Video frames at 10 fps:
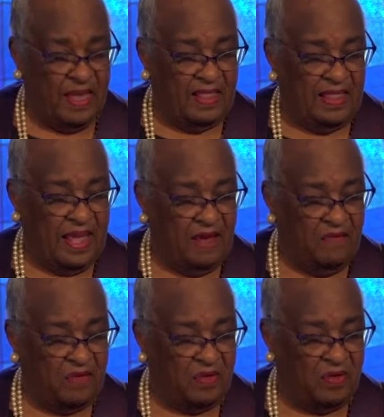
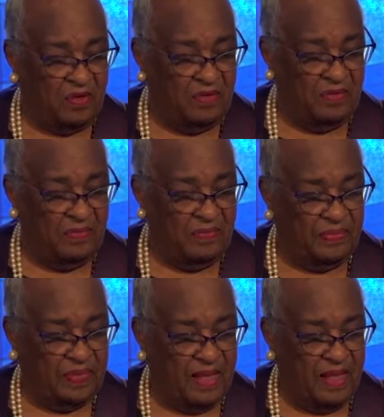Therefore,
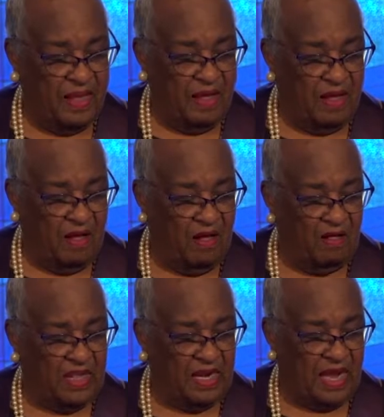
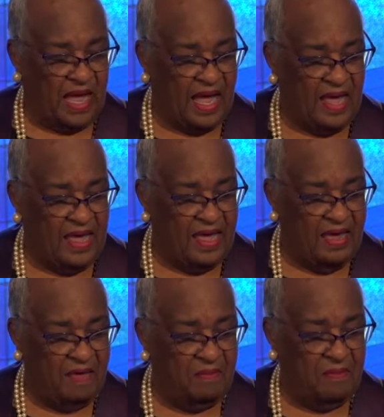all that I
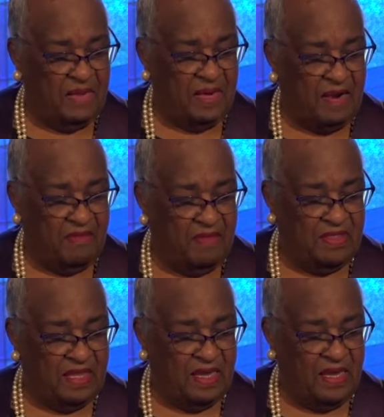am and
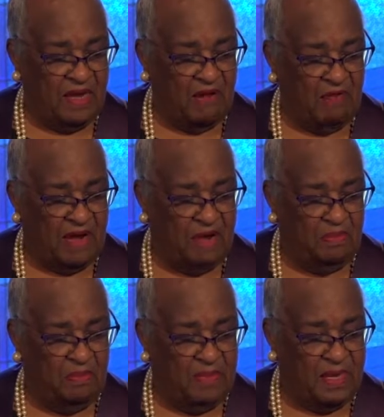everything
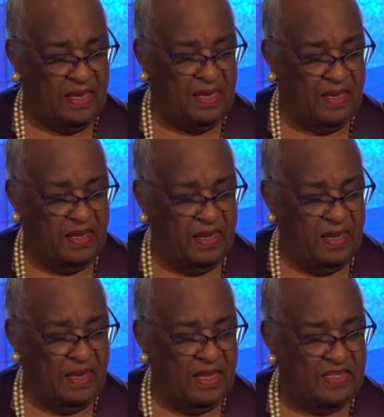around me
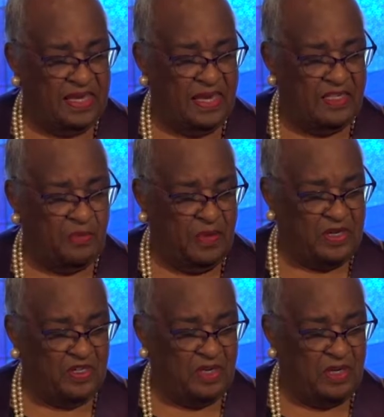is an
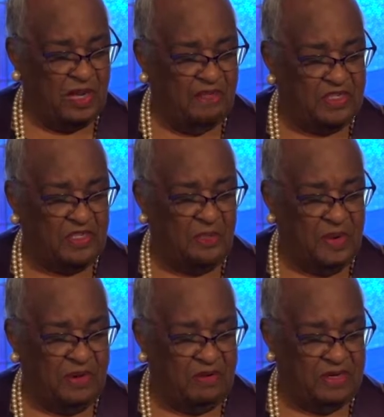expression of this
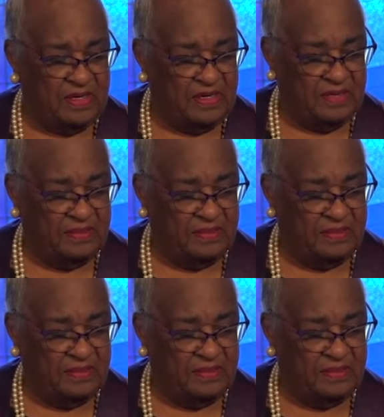spirit.